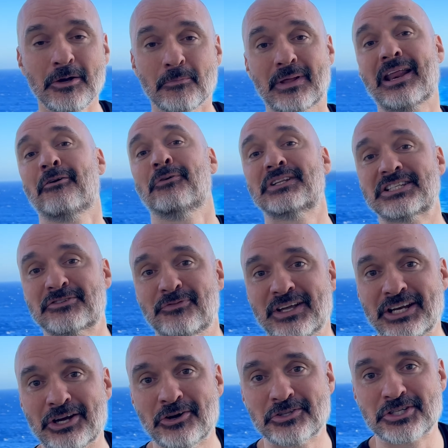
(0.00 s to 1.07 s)
and I don't want this
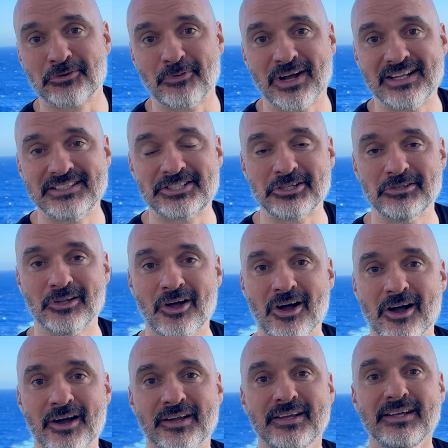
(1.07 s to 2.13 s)
video to run too
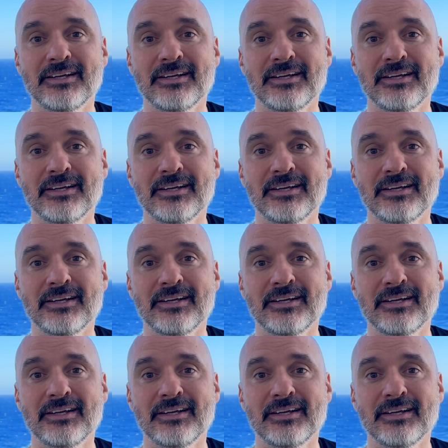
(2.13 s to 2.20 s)
long.